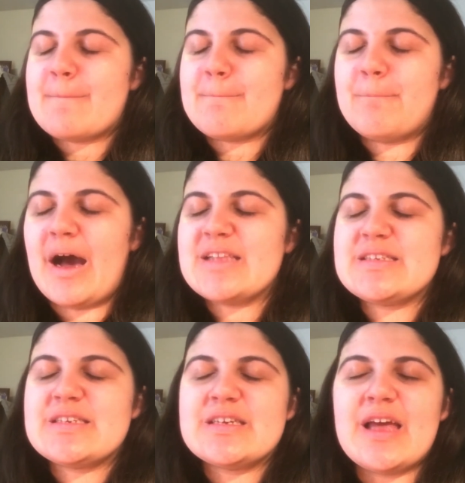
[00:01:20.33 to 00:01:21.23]

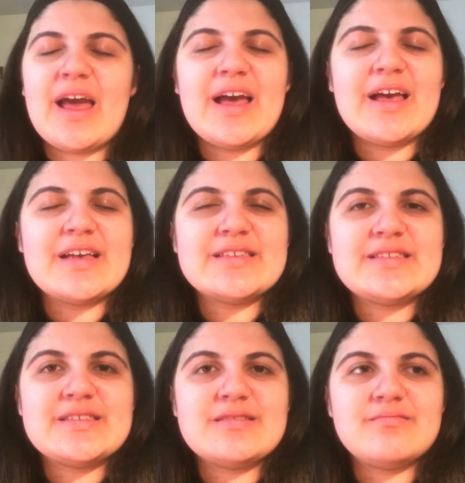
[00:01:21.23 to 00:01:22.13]
But
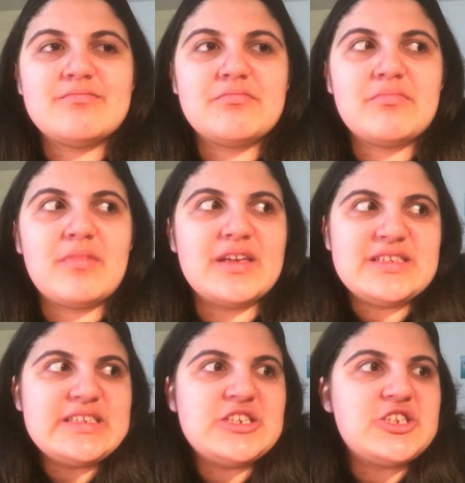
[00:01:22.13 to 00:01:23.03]
as a
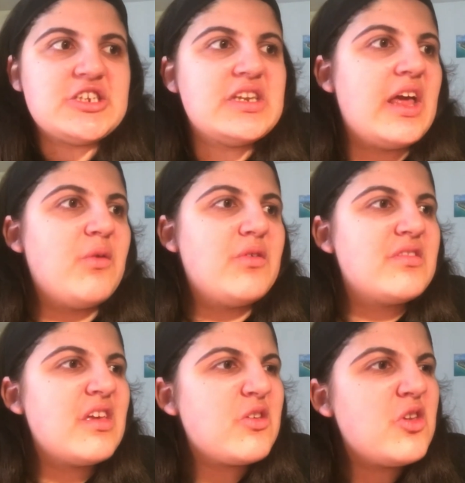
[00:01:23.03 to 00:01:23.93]
decision, I
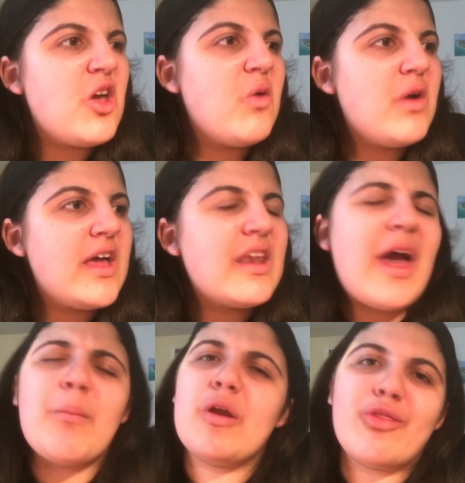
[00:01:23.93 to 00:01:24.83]
was like, you know what?
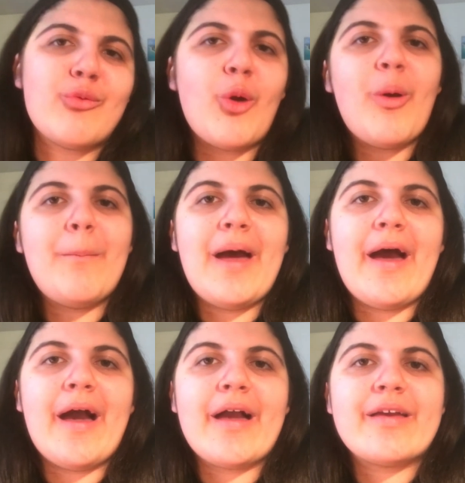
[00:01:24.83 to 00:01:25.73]
I'm gonna throw it
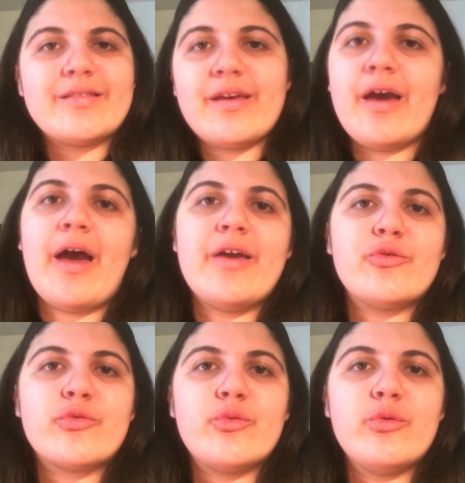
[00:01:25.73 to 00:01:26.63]
back to high
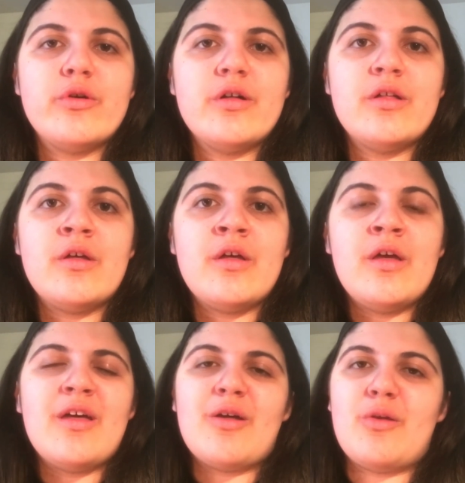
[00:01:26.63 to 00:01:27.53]
school
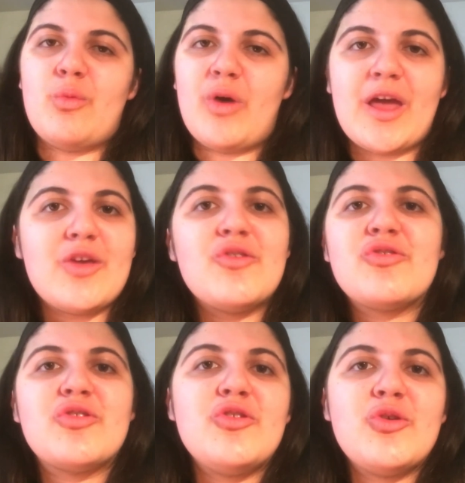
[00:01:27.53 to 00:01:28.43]
and what I
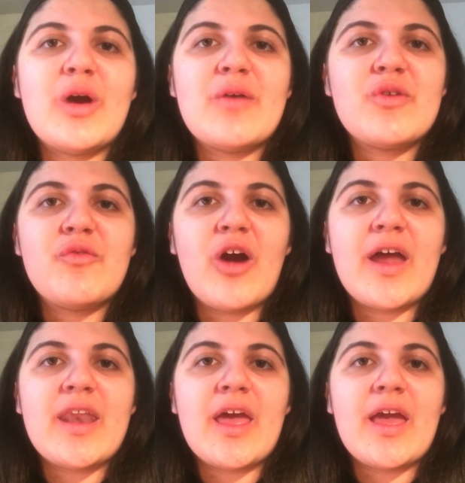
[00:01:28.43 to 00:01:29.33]
used to do every
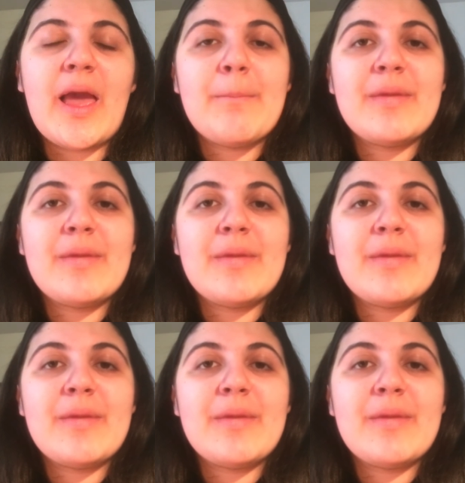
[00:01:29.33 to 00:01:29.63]
Friday.